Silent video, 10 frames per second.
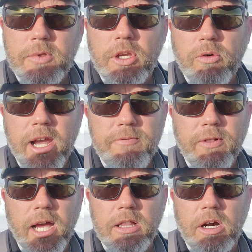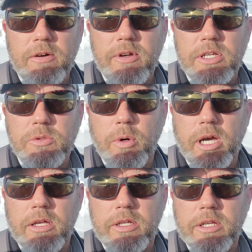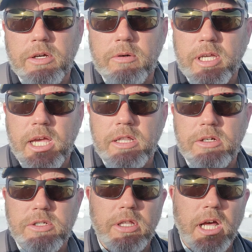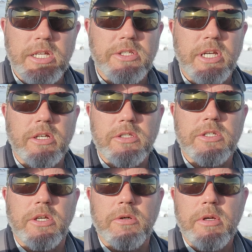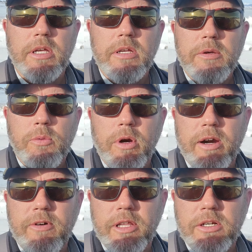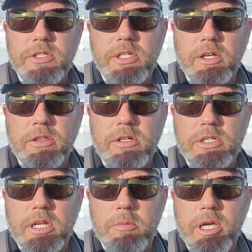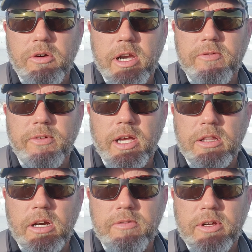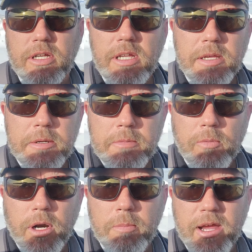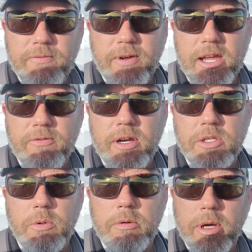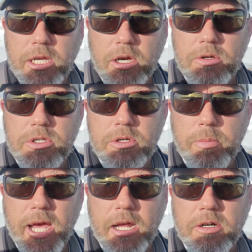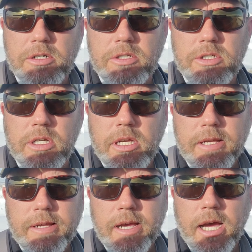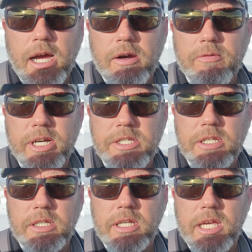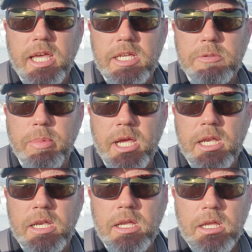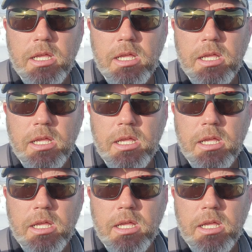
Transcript: Crane fly larvae as well. Again, there's a lot of silt, so wherever there's silt, there's going to be crane fly larvae. One of my favorites, one of my go-to patterns recently has been